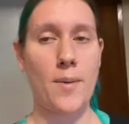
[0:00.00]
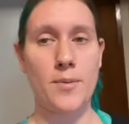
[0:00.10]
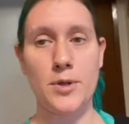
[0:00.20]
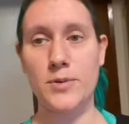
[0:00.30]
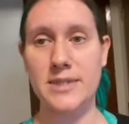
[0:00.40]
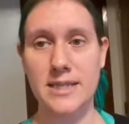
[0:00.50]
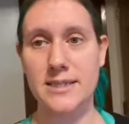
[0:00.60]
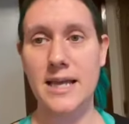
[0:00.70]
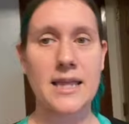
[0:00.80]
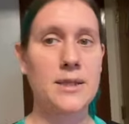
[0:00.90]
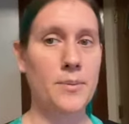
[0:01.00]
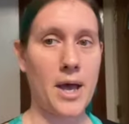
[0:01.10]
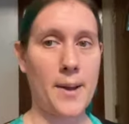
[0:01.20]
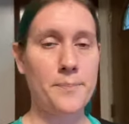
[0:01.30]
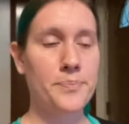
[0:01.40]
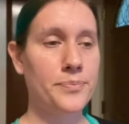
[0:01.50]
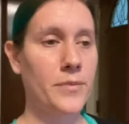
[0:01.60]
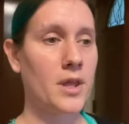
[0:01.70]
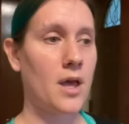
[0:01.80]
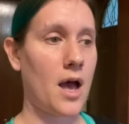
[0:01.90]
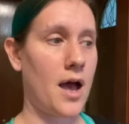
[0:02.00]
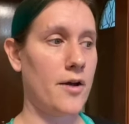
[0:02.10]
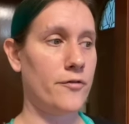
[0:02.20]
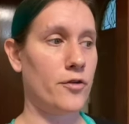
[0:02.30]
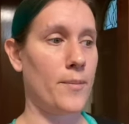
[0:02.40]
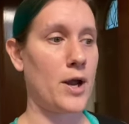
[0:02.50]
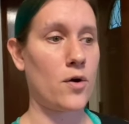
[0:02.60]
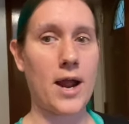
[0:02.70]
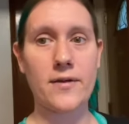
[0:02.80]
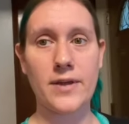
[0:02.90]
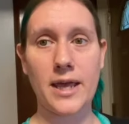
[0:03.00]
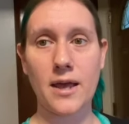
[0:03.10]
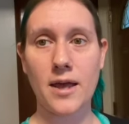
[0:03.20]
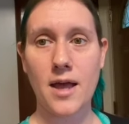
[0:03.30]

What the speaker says: going to be using xanthan gum for my gravy.